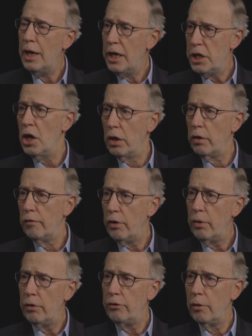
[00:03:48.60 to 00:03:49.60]
Younger
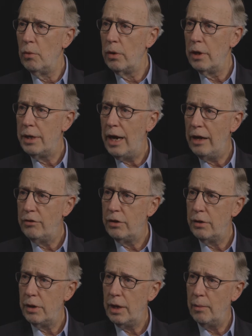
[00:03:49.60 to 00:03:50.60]
voters are more attached to
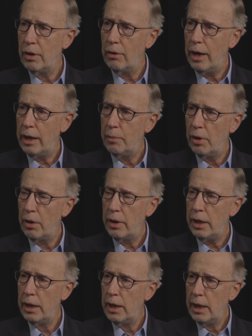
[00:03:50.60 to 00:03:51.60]
the Democratic Party.